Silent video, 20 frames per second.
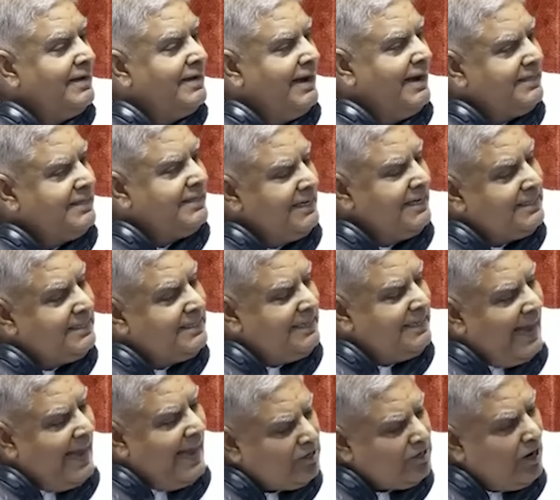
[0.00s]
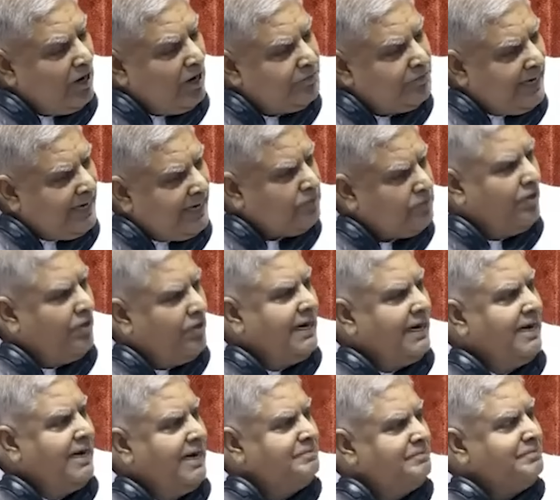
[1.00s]
It is lack of
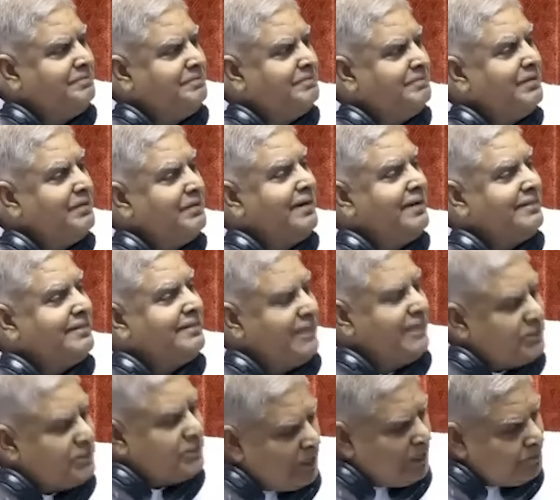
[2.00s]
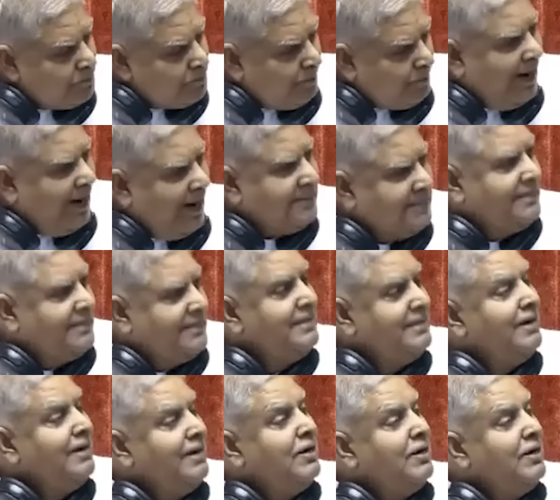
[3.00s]
decorum, disrespect
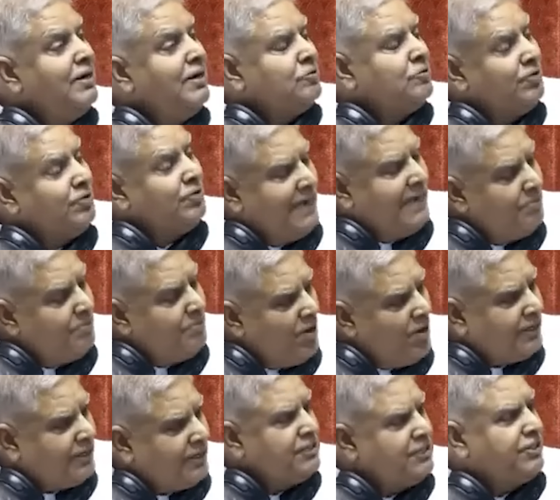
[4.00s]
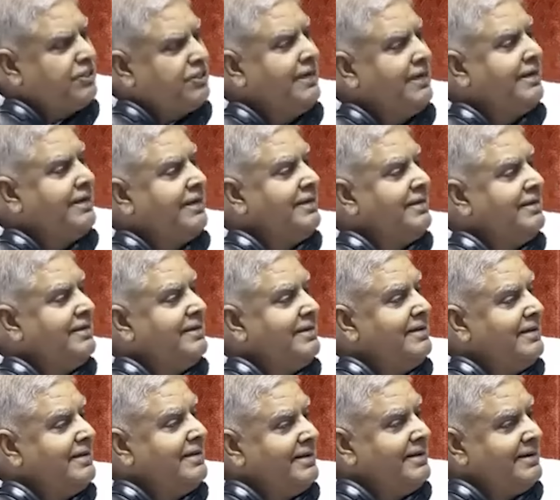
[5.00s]
to democracy,
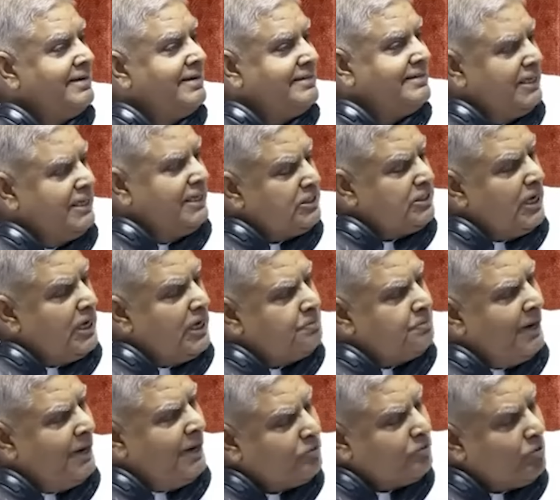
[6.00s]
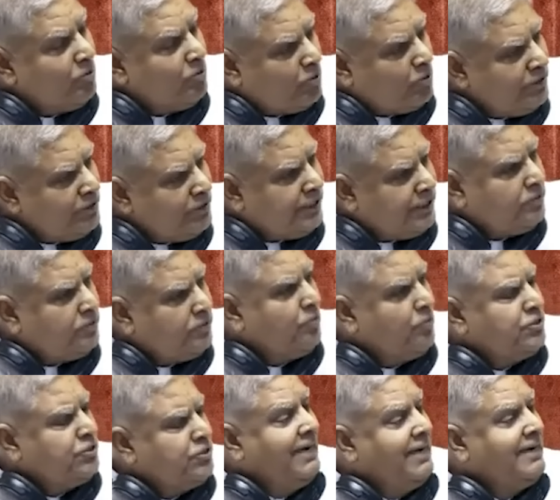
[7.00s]
disrespect to
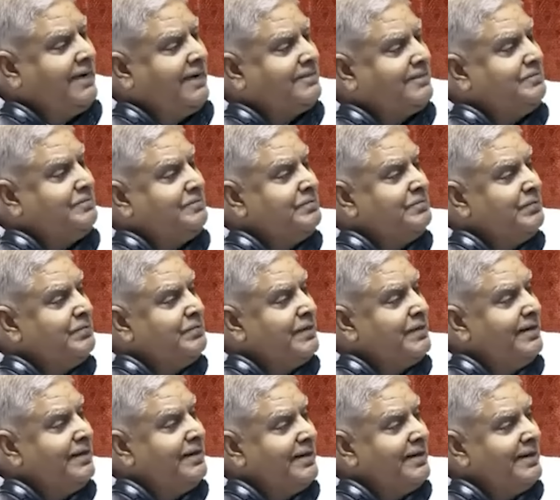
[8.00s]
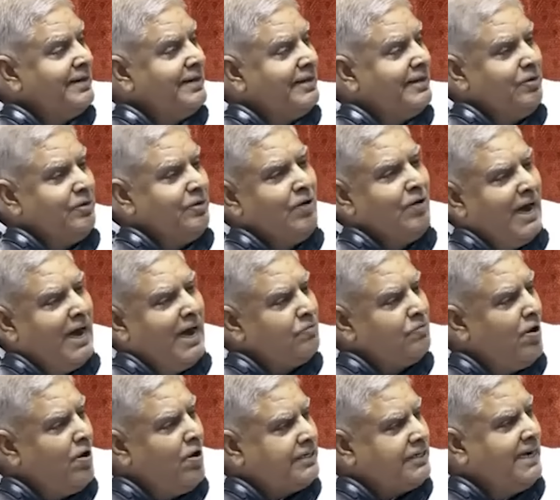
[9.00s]
constitution. You are
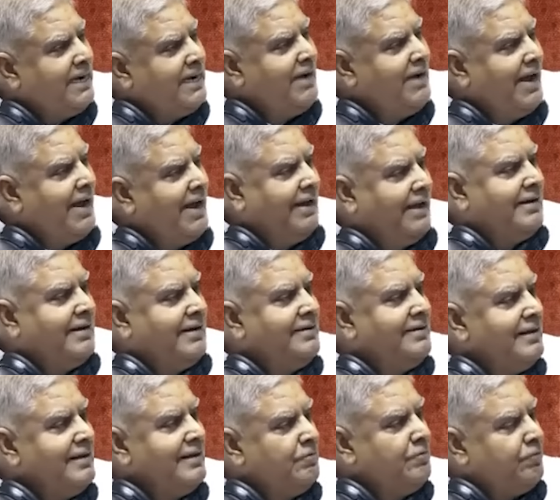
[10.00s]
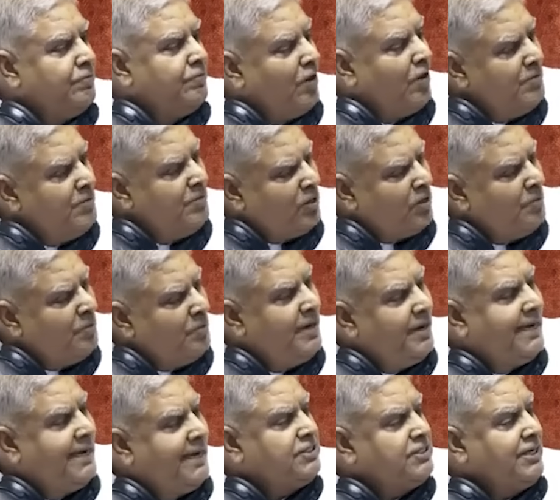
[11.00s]
walking away from your
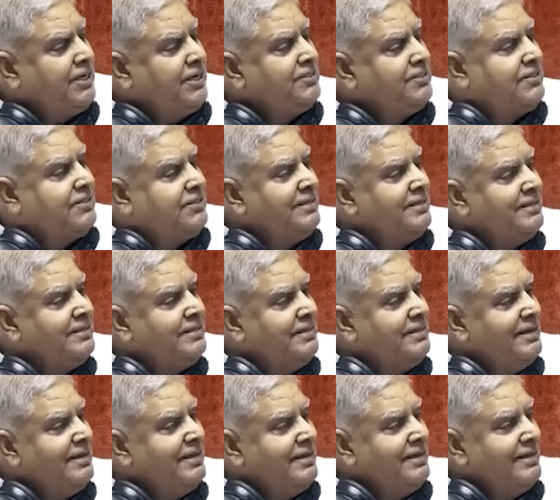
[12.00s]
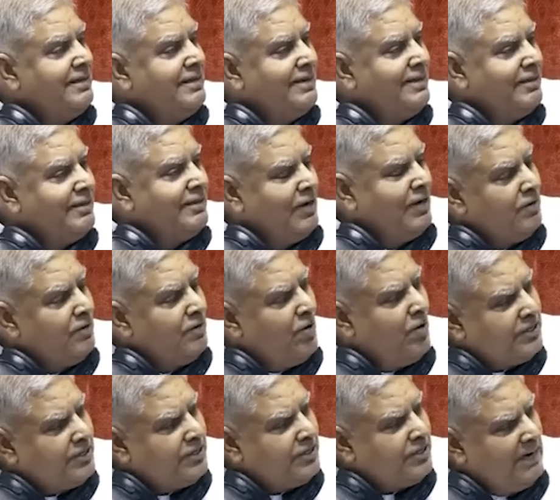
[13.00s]
obligations. You are
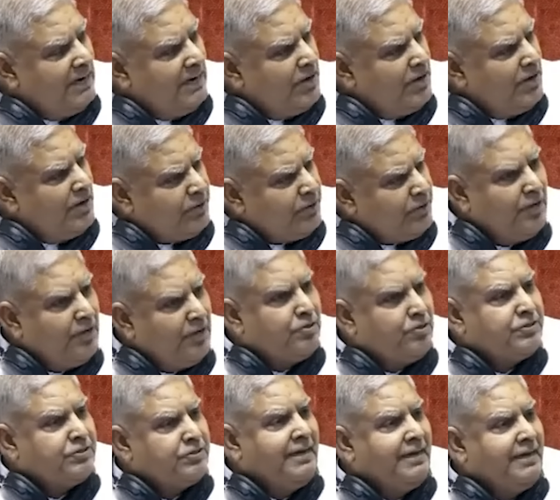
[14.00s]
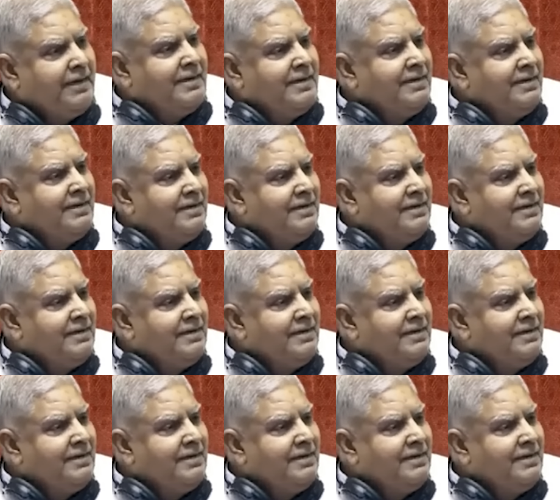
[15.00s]
walking away from your duty.